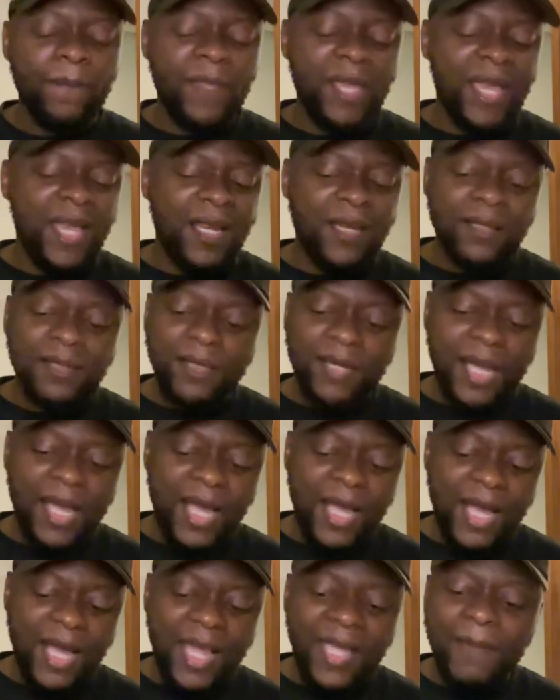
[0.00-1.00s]
and
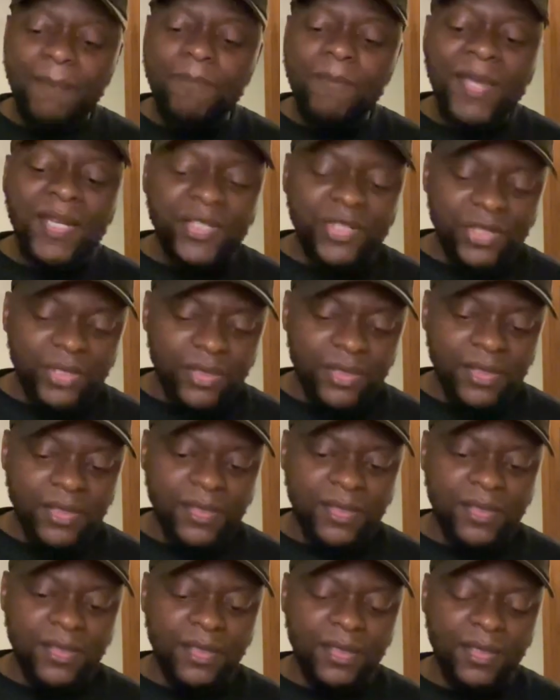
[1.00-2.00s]
I am mentioning
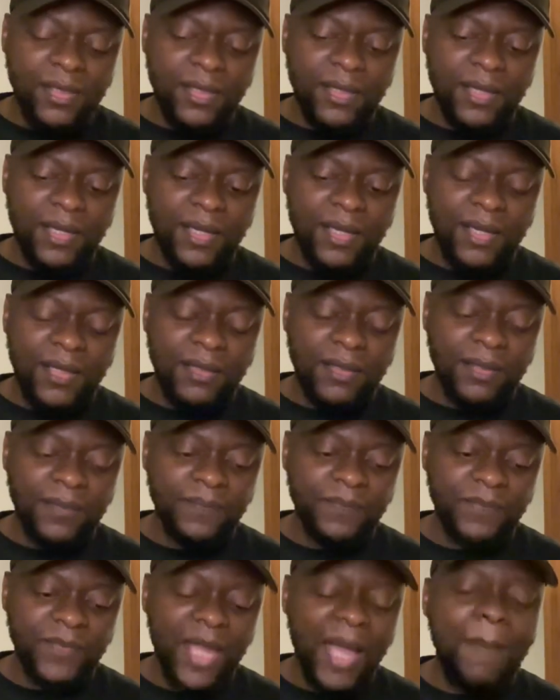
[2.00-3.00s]
this,
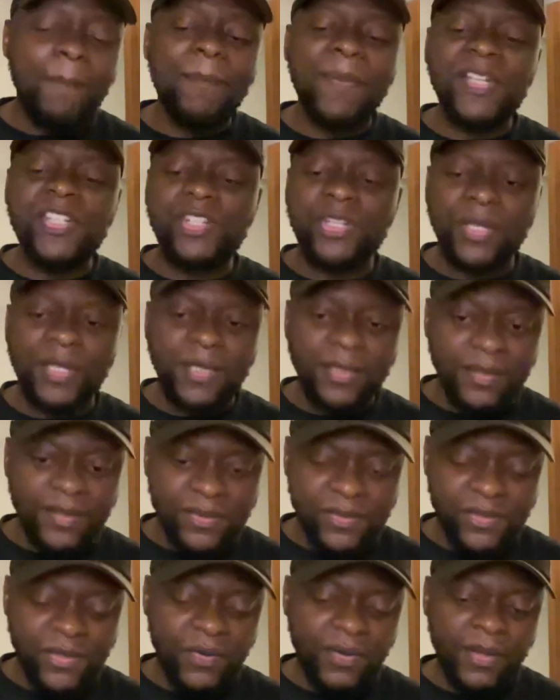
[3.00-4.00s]

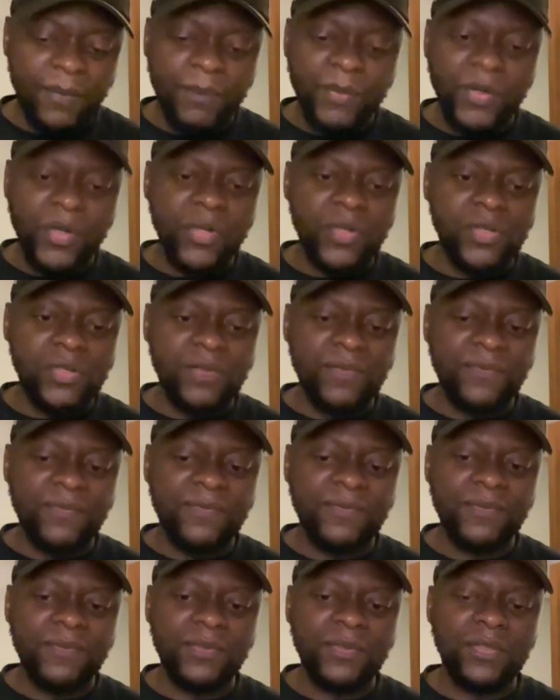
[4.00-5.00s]
because
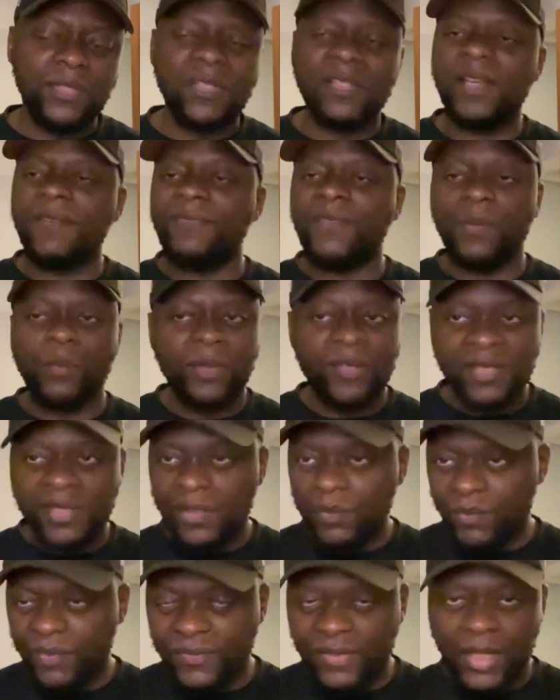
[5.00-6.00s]
of the stuff that we've
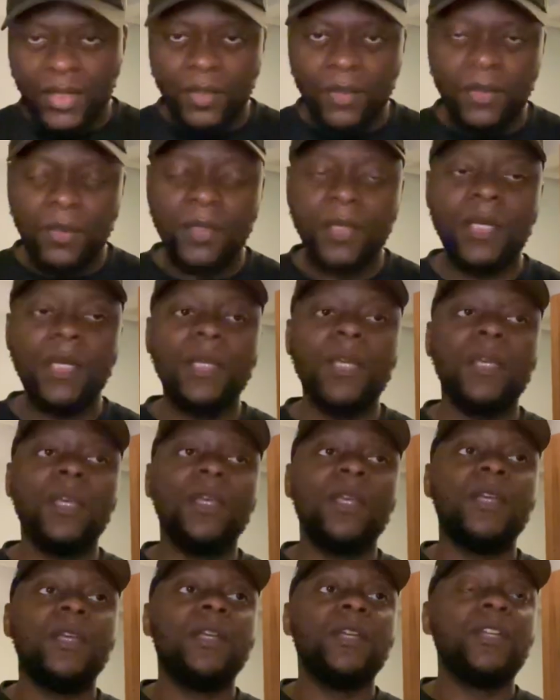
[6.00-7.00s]
seen with Ten Hag.
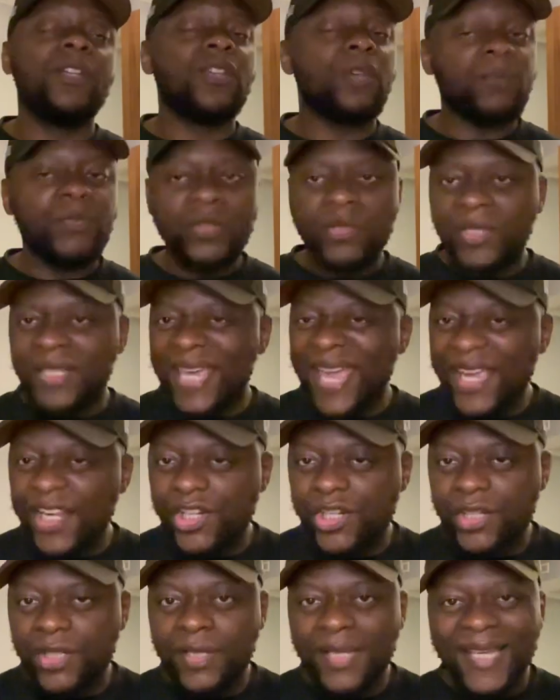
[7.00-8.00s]

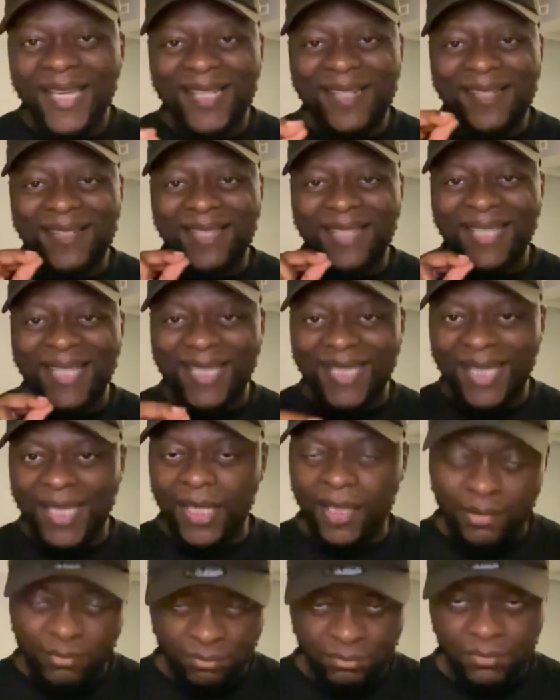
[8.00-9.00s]
Communication is
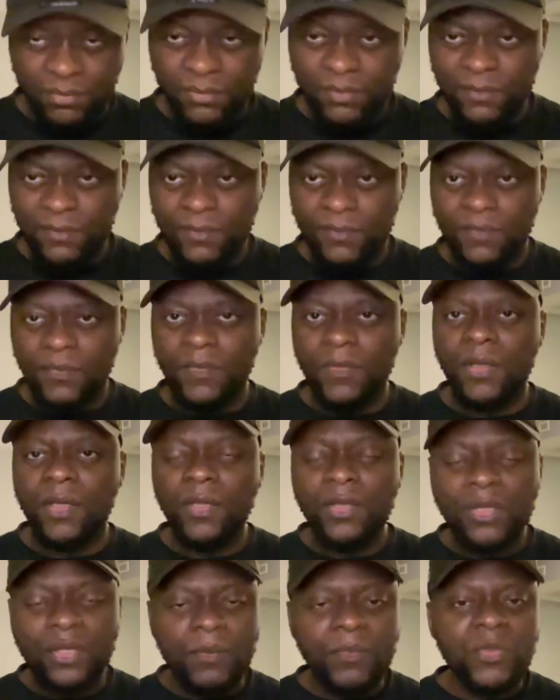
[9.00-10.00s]
key.
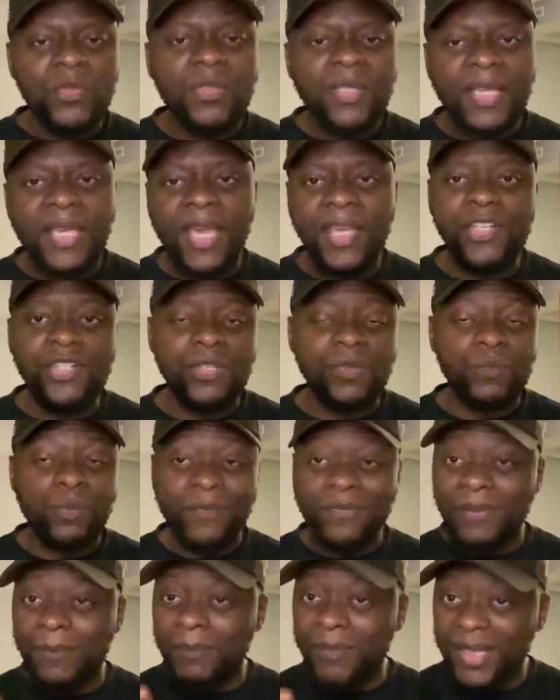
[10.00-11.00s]
Communication
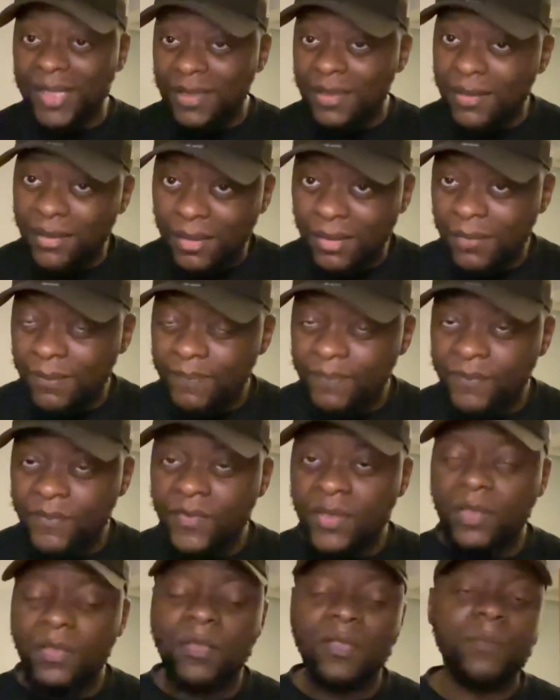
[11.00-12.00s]
with the media,
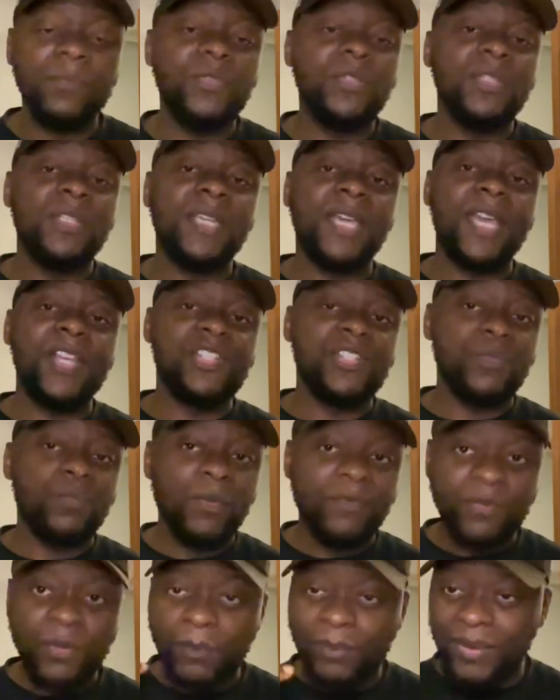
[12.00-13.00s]
communication
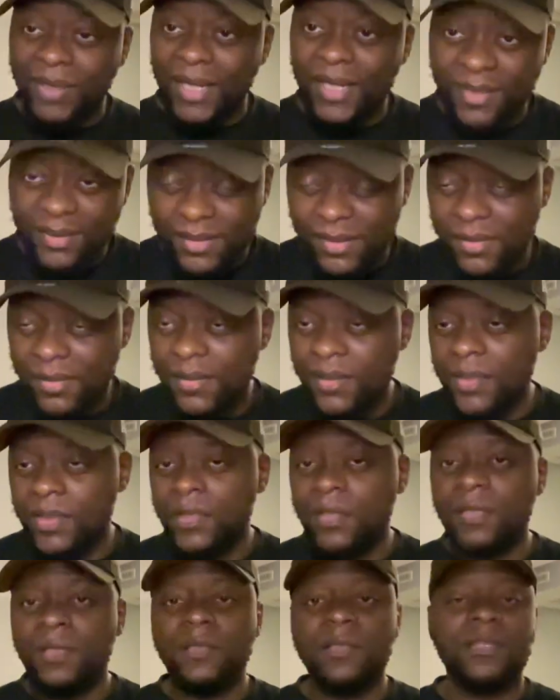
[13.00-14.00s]
with your players,
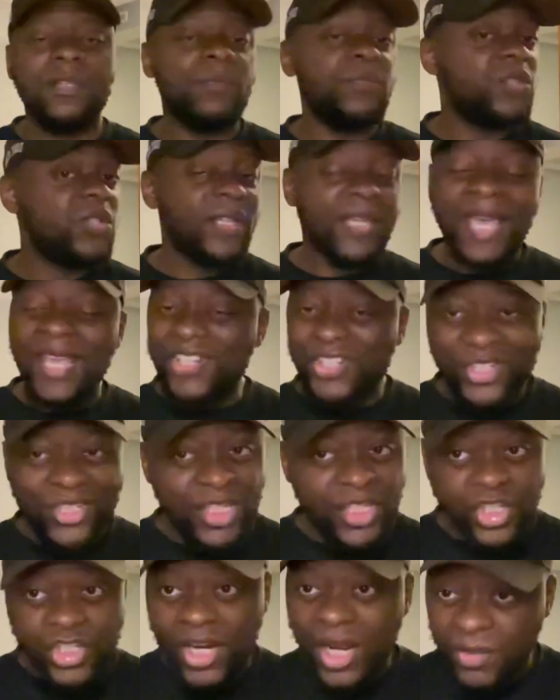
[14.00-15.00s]
communication
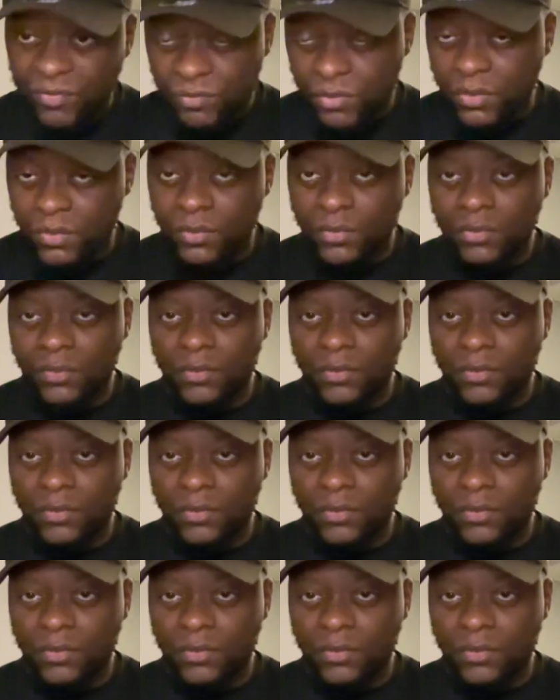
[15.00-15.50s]
in general,